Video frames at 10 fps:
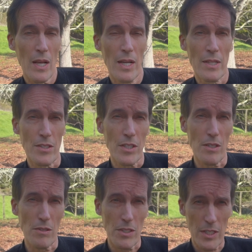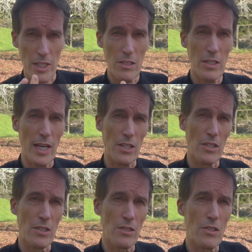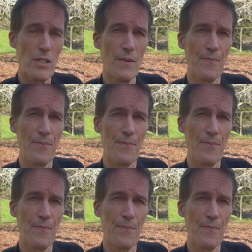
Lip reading: into 6 sections.